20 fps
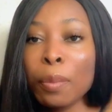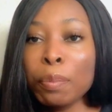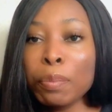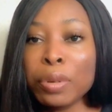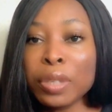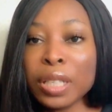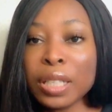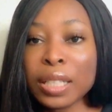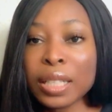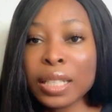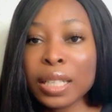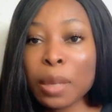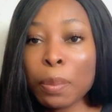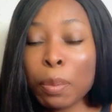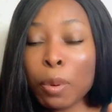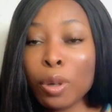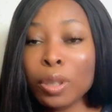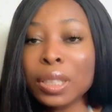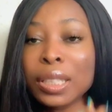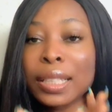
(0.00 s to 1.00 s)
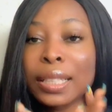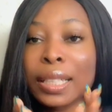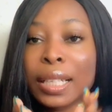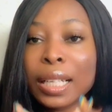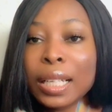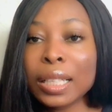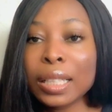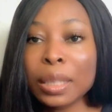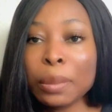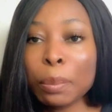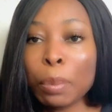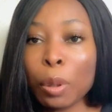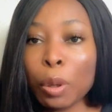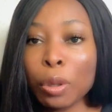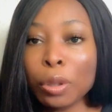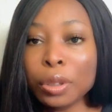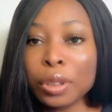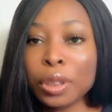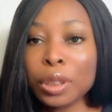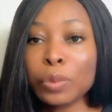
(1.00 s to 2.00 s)
Put it in a pot, in a clean
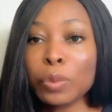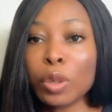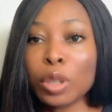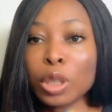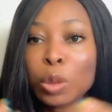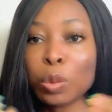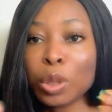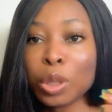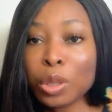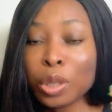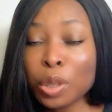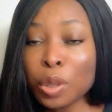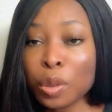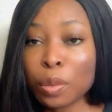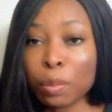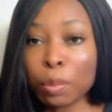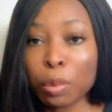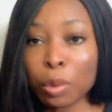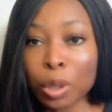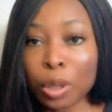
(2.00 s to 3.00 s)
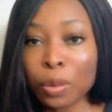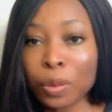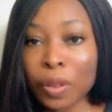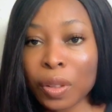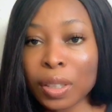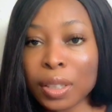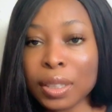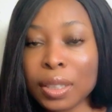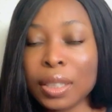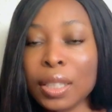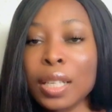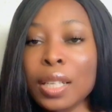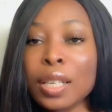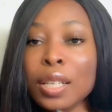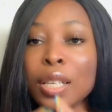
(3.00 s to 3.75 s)
pot, because we're going to boil this.